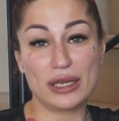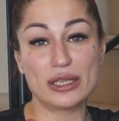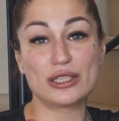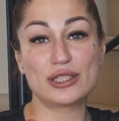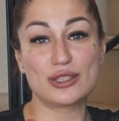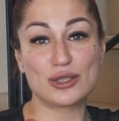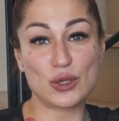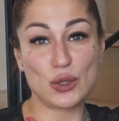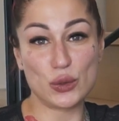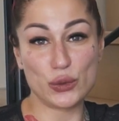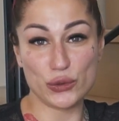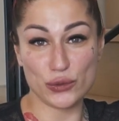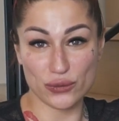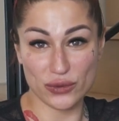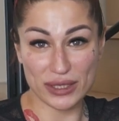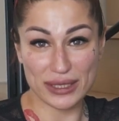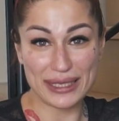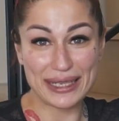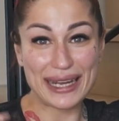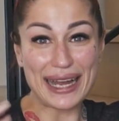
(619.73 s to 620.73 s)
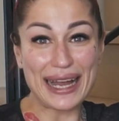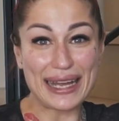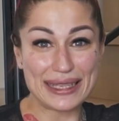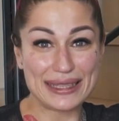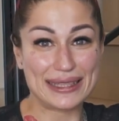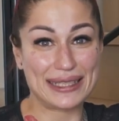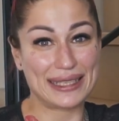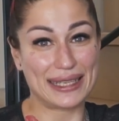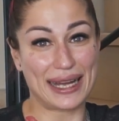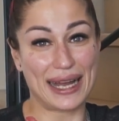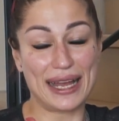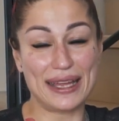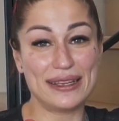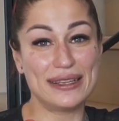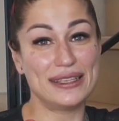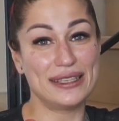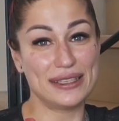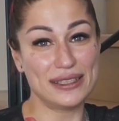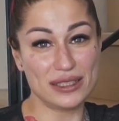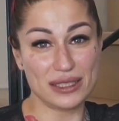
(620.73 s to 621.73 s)
so you will hide the
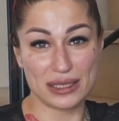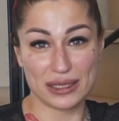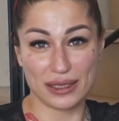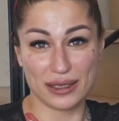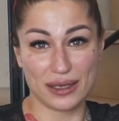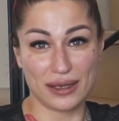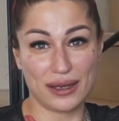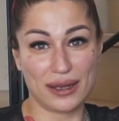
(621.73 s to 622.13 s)
eyelids